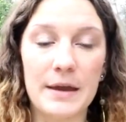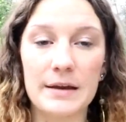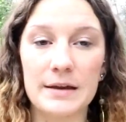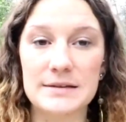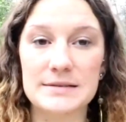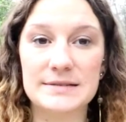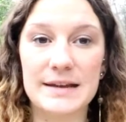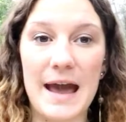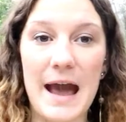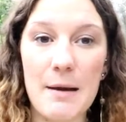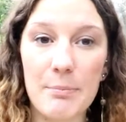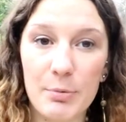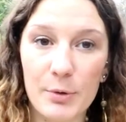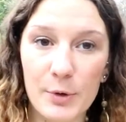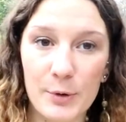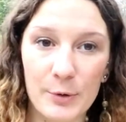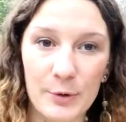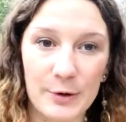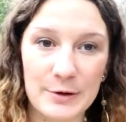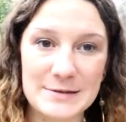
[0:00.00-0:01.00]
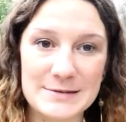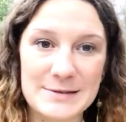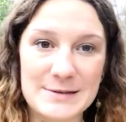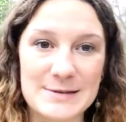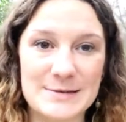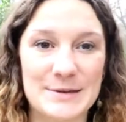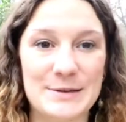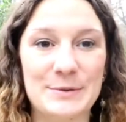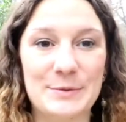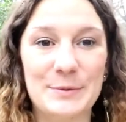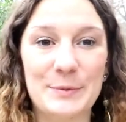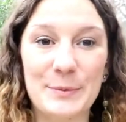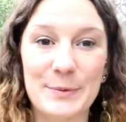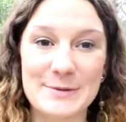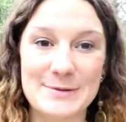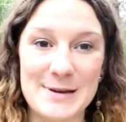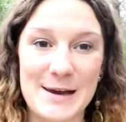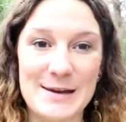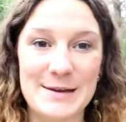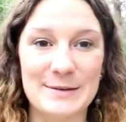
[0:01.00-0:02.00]
Because Capricorn season
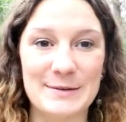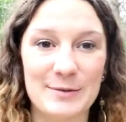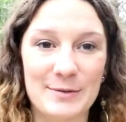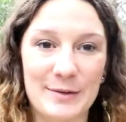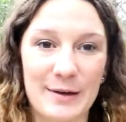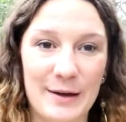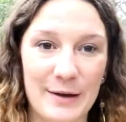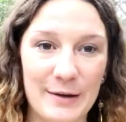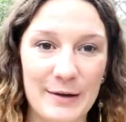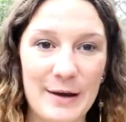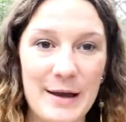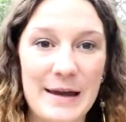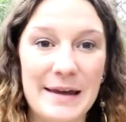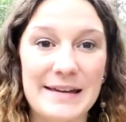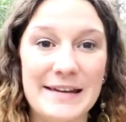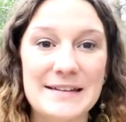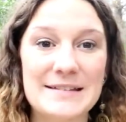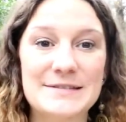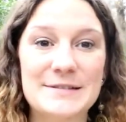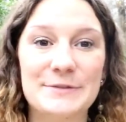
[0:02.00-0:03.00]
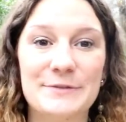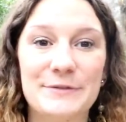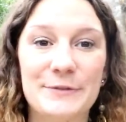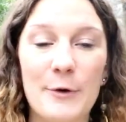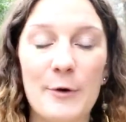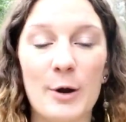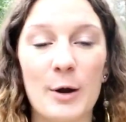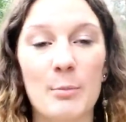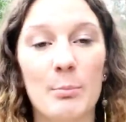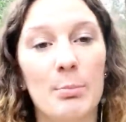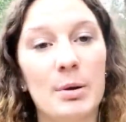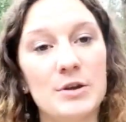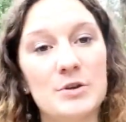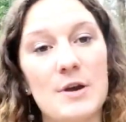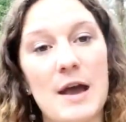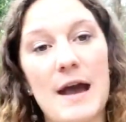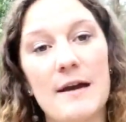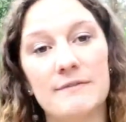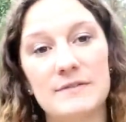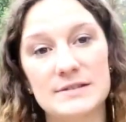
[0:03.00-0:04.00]
will take you there into form, but
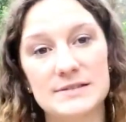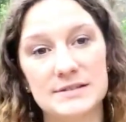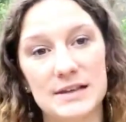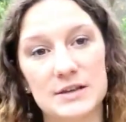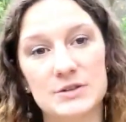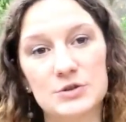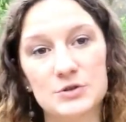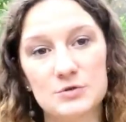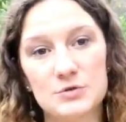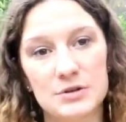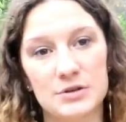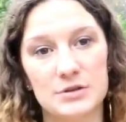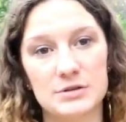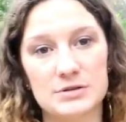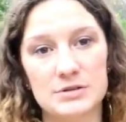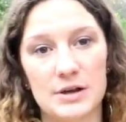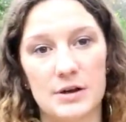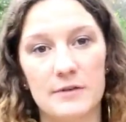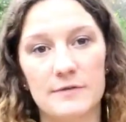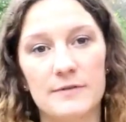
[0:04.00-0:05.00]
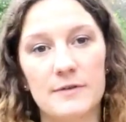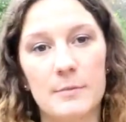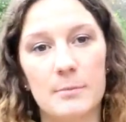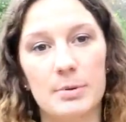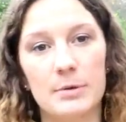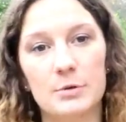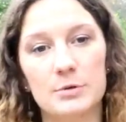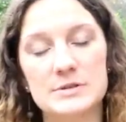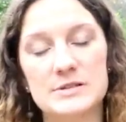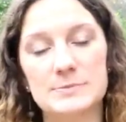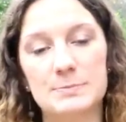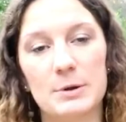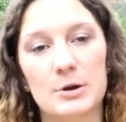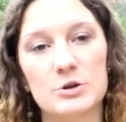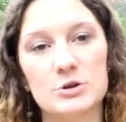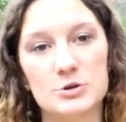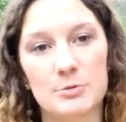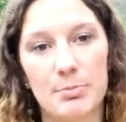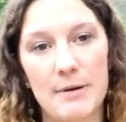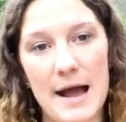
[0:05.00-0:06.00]
you have to stay true to yourself. Build
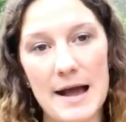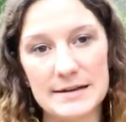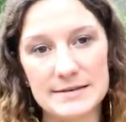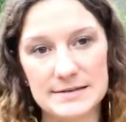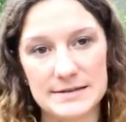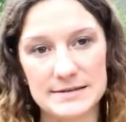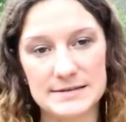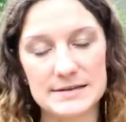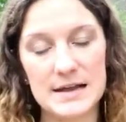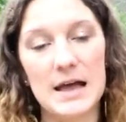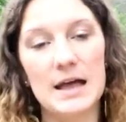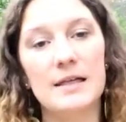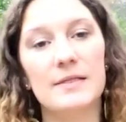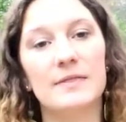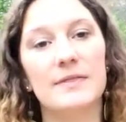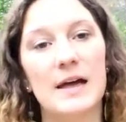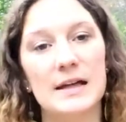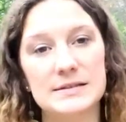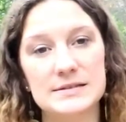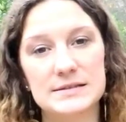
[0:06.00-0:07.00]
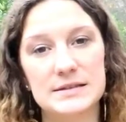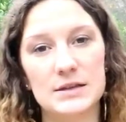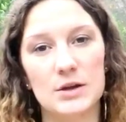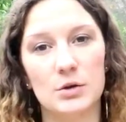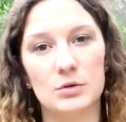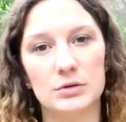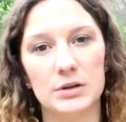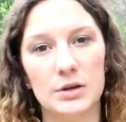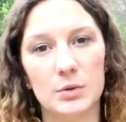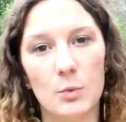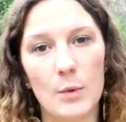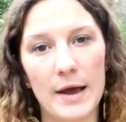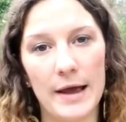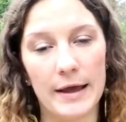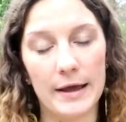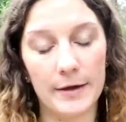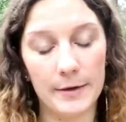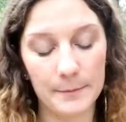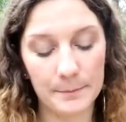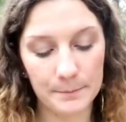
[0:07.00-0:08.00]
spiritual practice. That's the only
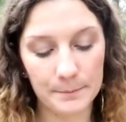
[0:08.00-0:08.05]
way.